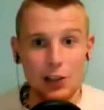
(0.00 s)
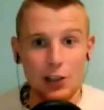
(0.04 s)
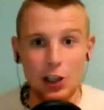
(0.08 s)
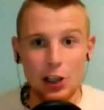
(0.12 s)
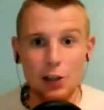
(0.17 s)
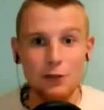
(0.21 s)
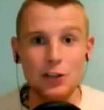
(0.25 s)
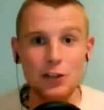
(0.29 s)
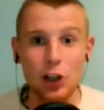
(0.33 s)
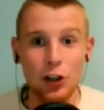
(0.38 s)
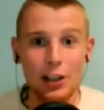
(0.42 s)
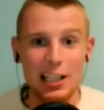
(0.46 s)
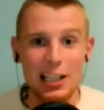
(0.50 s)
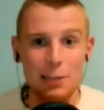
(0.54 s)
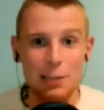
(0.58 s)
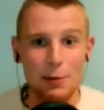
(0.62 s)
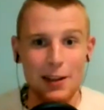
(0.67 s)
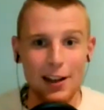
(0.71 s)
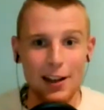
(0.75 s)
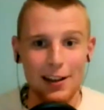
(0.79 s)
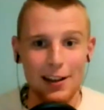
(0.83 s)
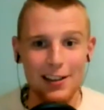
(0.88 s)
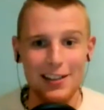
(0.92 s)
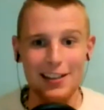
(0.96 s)
started
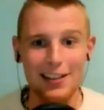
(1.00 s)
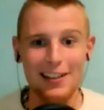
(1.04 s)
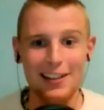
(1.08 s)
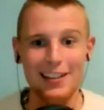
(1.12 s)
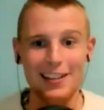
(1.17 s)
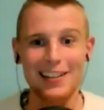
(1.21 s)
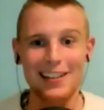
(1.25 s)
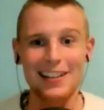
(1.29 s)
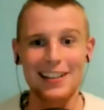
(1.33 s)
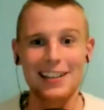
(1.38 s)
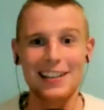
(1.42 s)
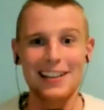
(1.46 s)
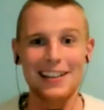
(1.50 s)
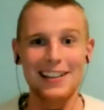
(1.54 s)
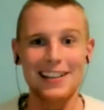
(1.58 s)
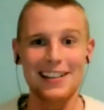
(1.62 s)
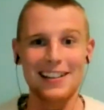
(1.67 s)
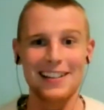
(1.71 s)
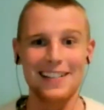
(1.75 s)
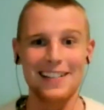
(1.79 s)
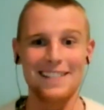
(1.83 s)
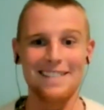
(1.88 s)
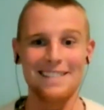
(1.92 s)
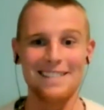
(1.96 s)
just one game this season
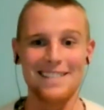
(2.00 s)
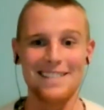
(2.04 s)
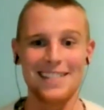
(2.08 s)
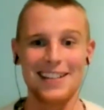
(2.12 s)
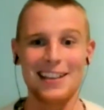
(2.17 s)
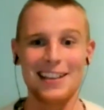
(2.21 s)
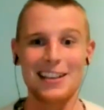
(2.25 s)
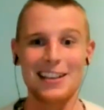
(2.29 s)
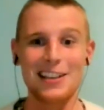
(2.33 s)
before